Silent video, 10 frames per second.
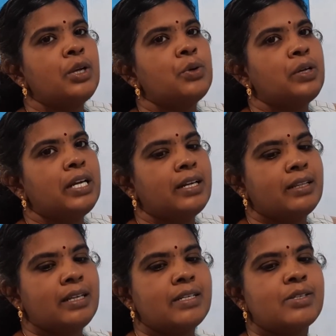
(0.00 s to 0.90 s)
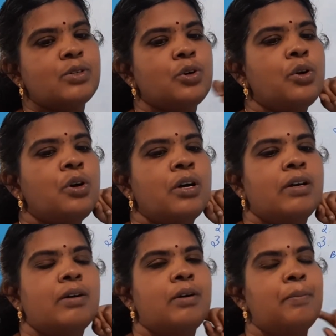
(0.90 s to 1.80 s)
union. There is no
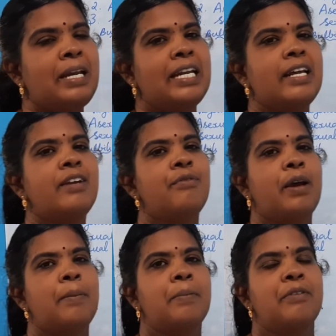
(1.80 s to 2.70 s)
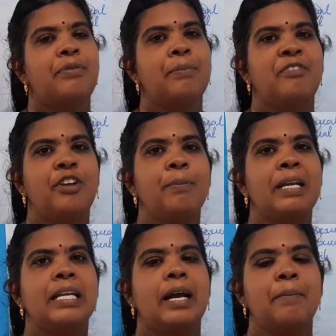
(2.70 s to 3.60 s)
male and
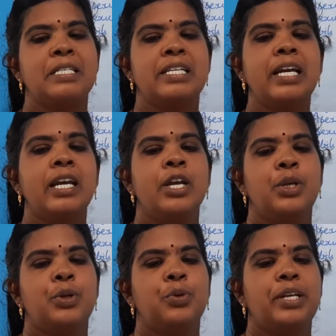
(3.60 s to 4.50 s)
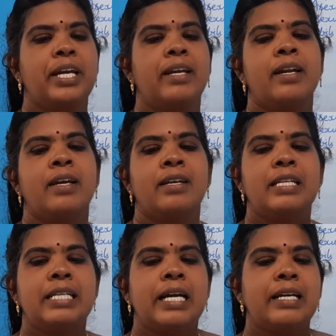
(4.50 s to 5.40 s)
female gametic union.
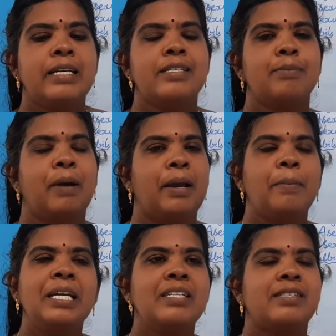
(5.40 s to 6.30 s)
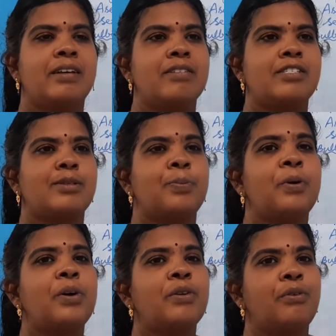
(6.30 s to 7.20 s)
It occurs by means of
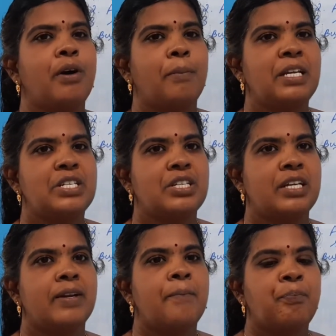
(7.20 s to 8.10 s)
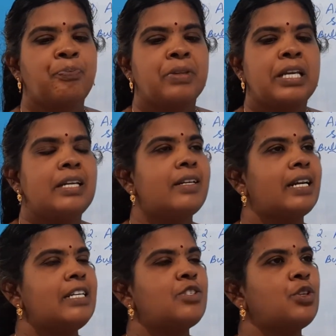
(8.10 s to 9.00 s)
spore formation. In
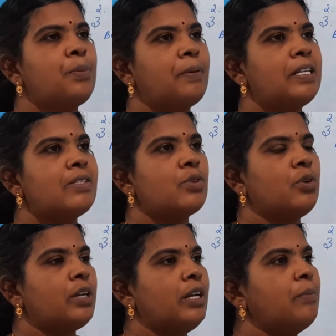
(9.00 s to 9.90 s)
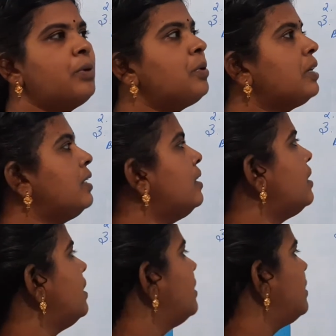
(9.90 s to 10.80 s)
rhizopus or in mucor,